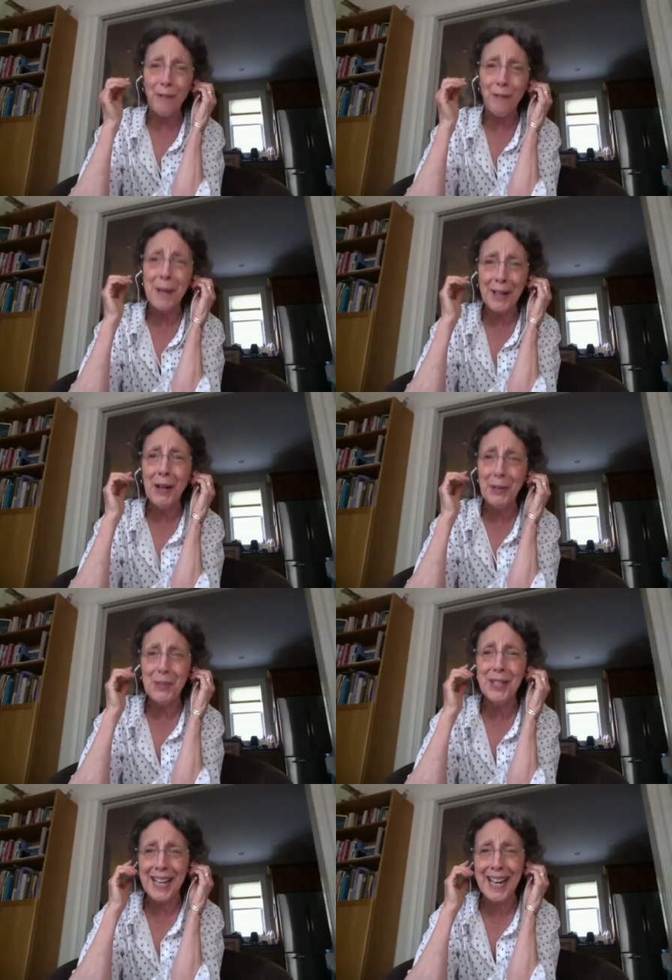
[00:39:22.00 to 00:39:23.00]
me to
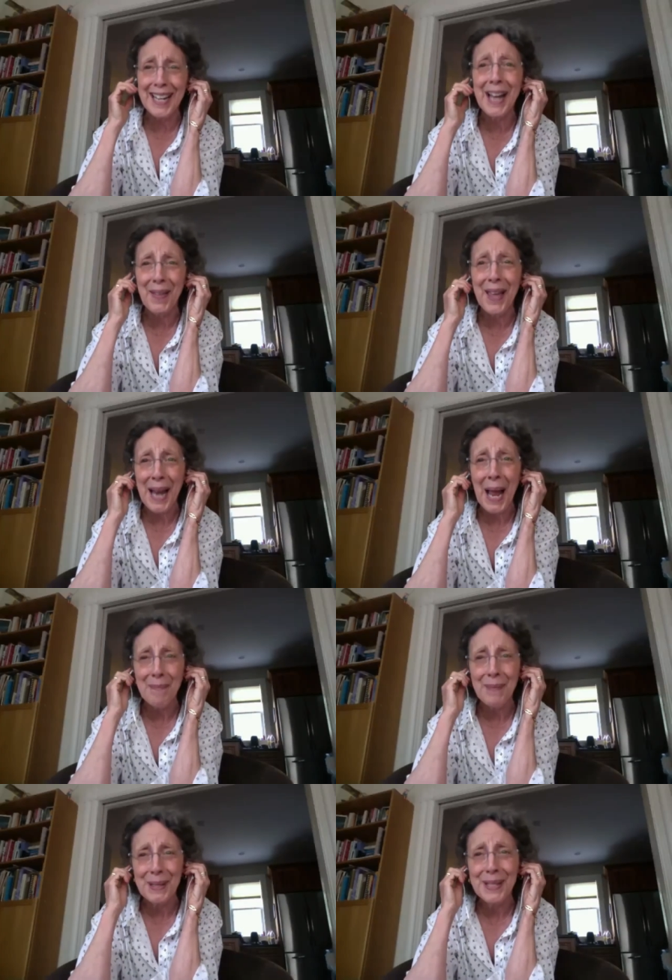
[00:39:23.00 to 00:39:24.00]
understand how that
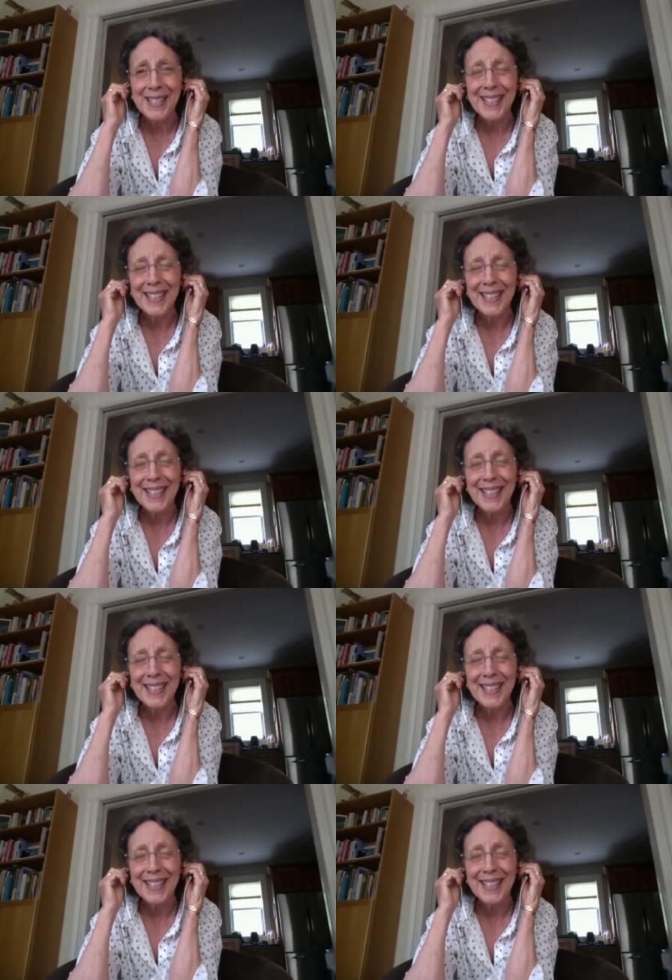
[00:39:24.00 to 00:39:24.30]
happens.